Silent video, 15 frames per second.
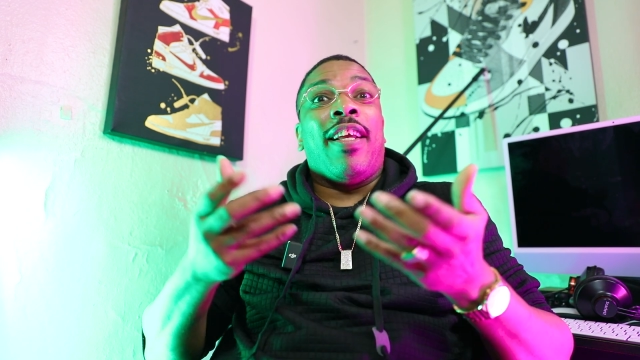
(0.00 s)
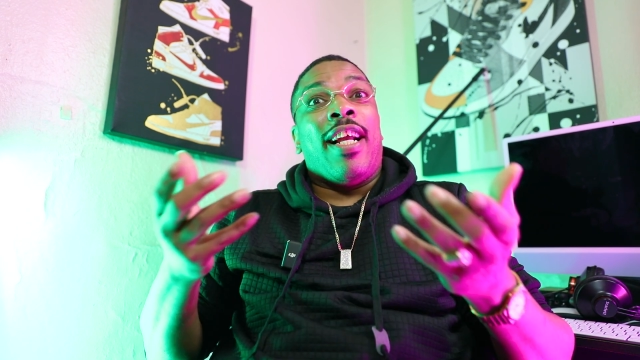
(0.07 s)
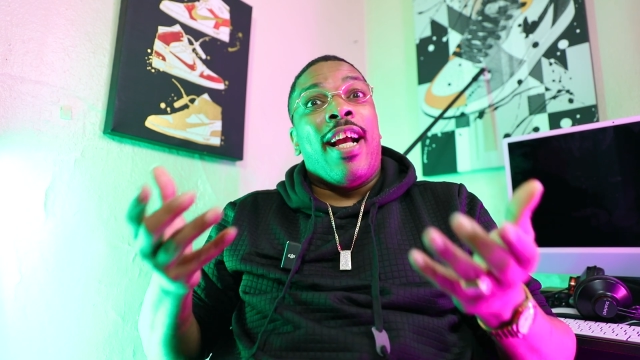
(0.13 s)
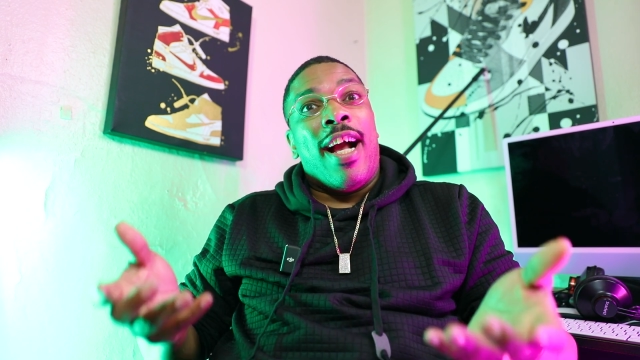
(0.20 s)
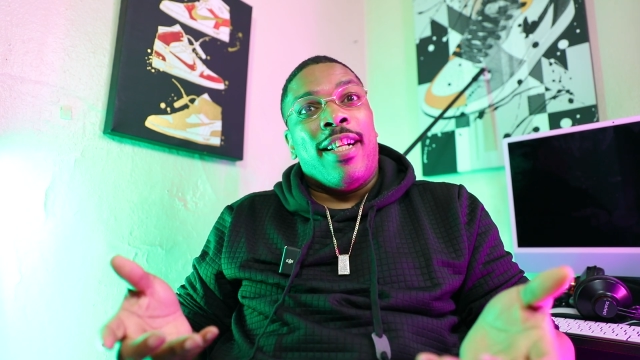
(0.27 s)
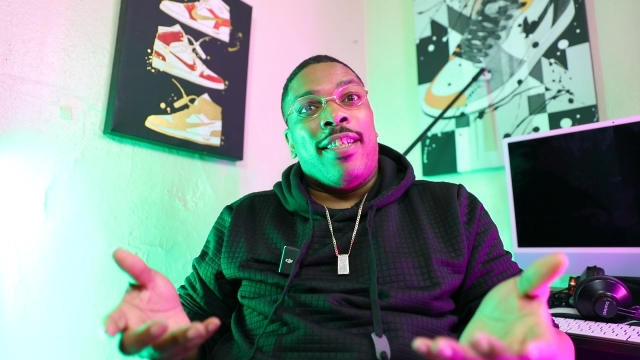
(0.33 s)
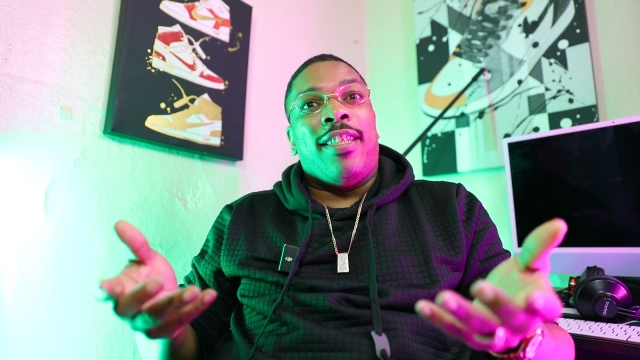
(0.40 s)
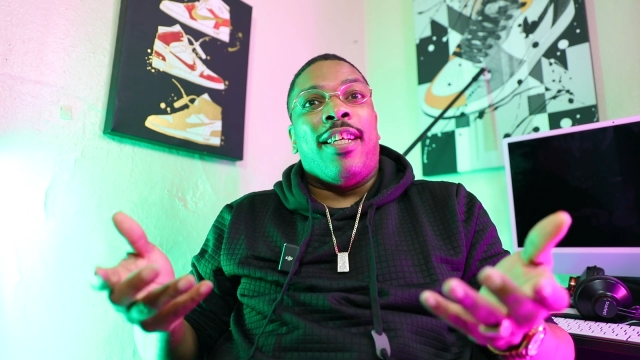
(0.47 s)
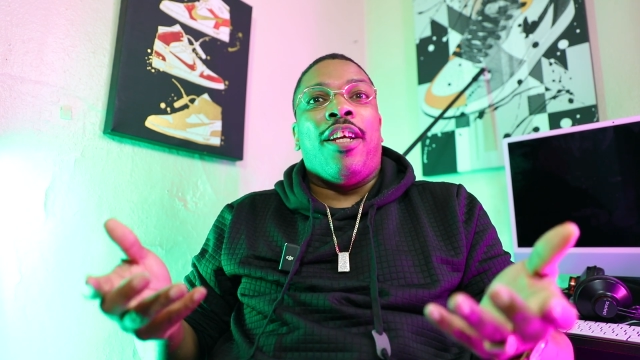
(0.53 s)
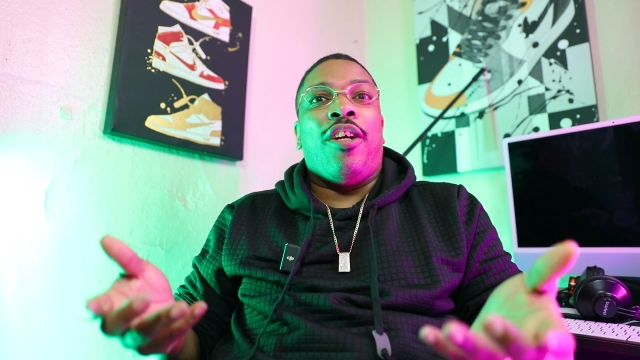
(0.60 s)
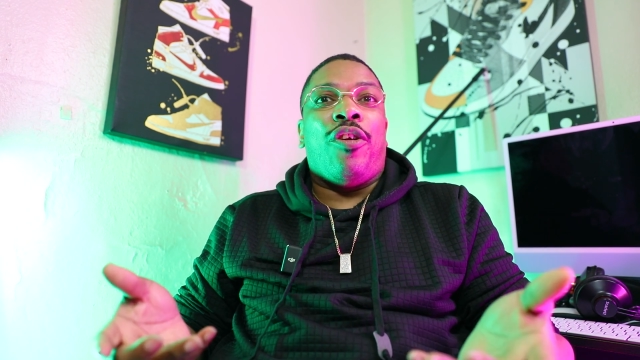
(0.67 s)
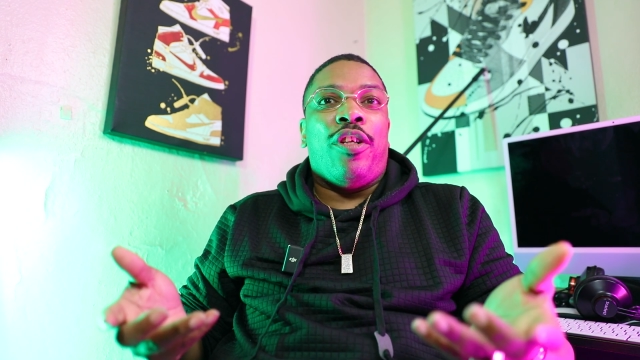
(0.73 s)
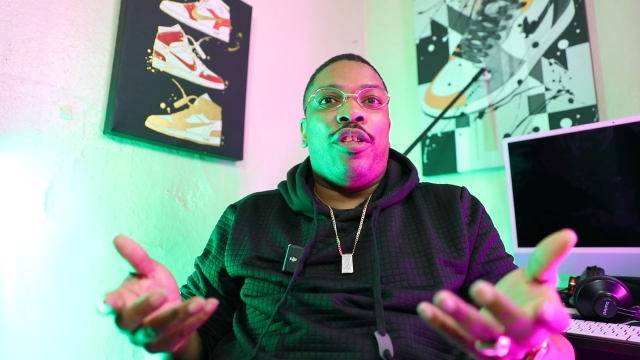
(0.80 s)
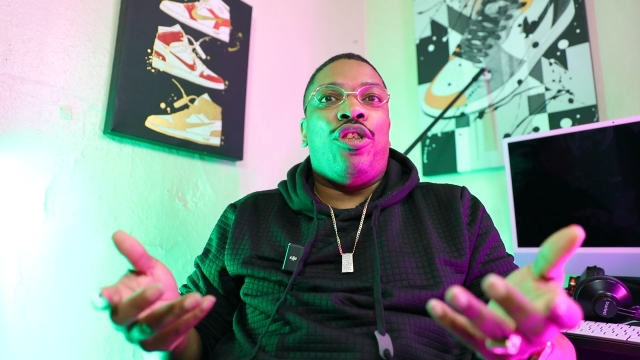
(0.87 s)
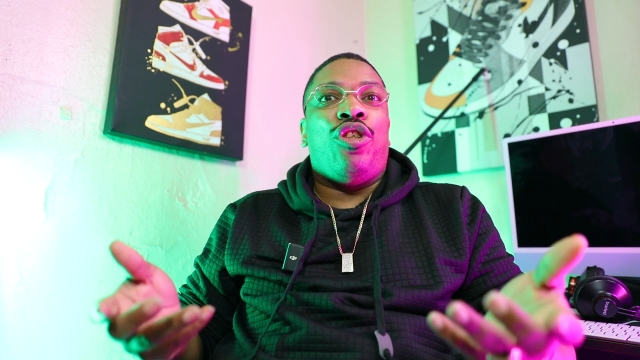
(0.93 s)
content
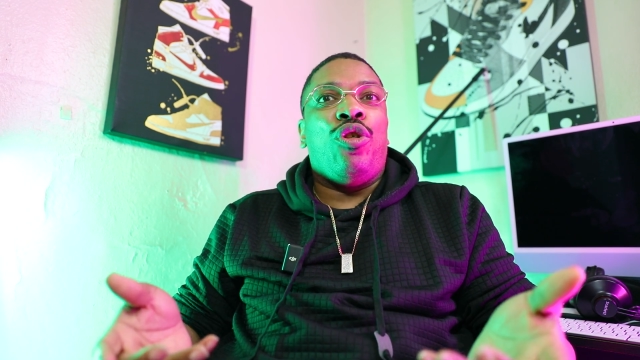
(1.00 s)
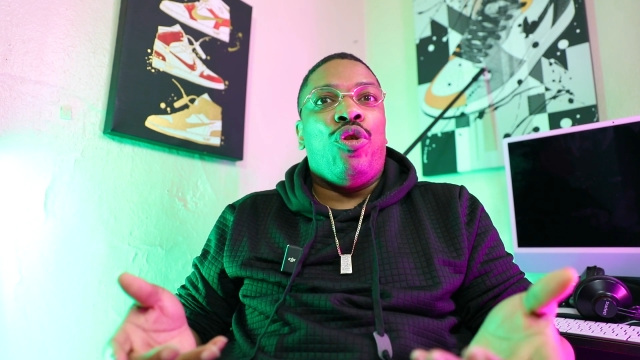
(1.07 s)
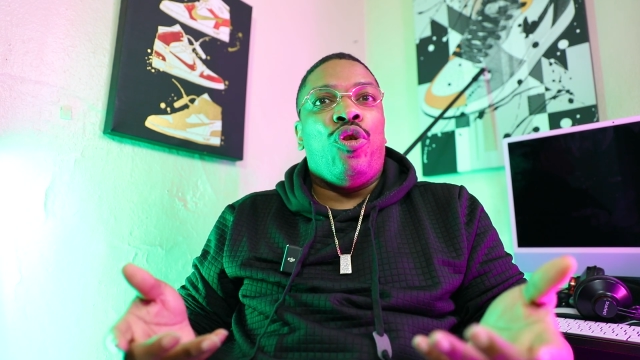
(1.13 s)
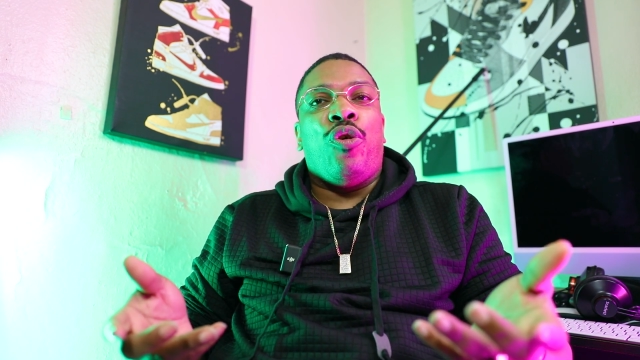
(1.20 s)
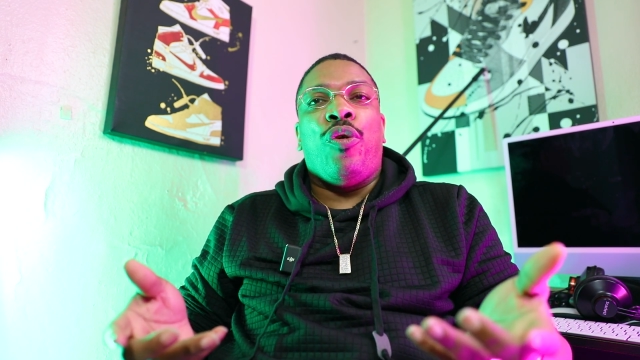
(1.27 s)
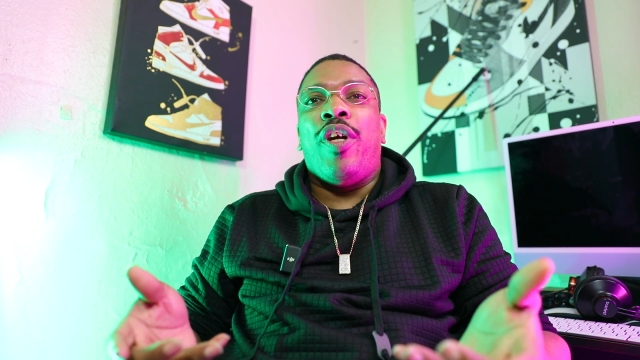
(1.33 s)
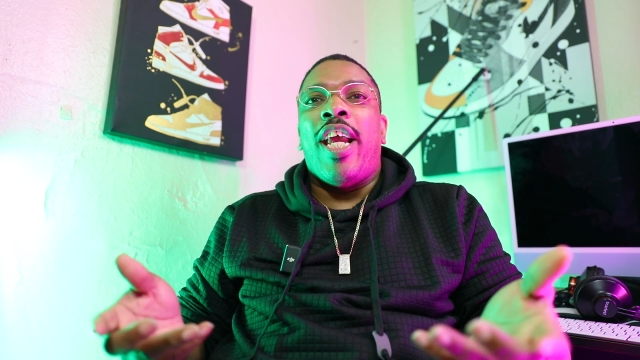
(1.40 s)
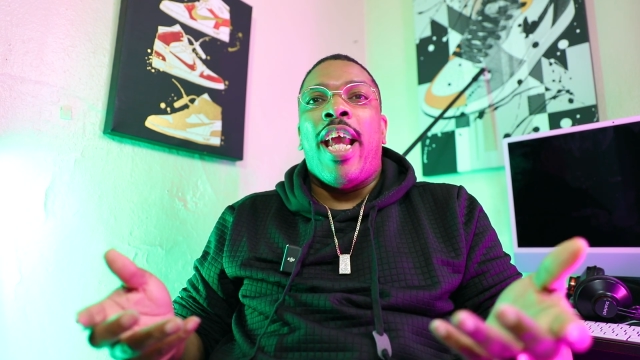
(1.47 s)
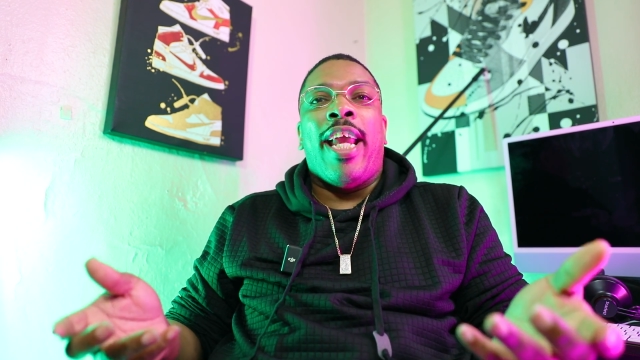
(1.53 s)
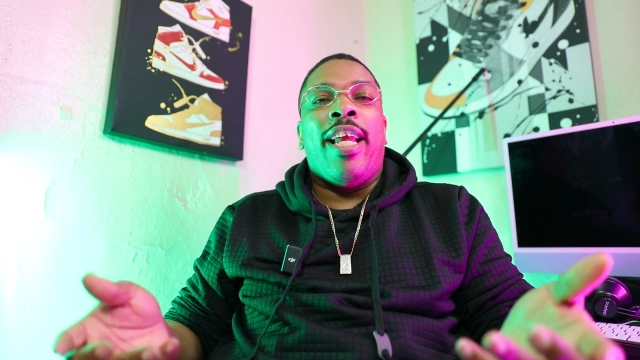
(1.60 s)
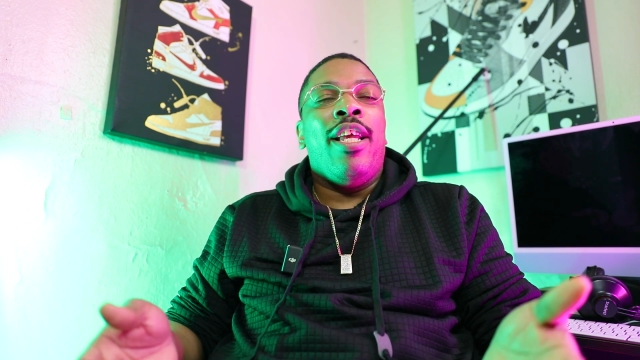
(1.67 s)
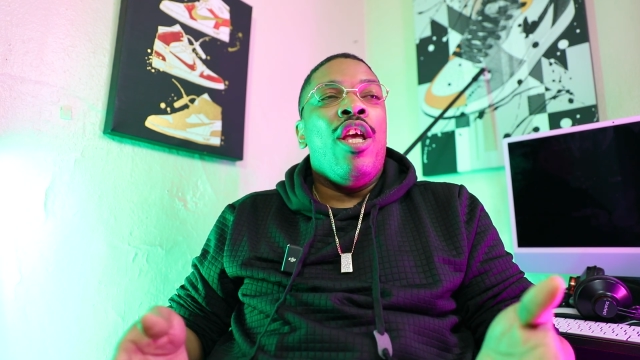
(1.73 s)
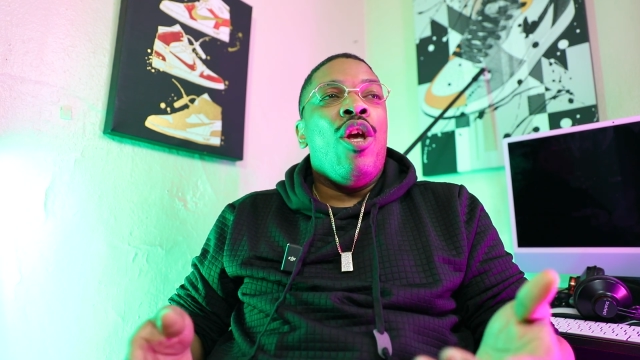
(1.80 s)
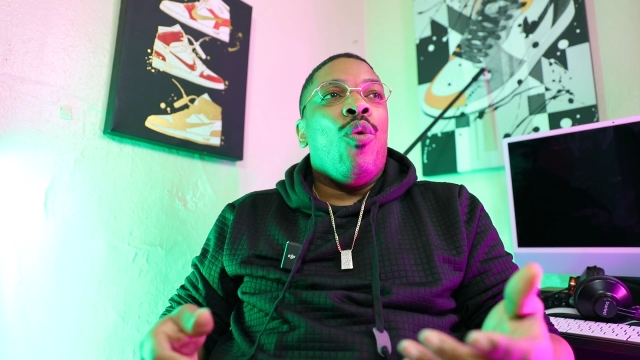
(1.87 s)
to create.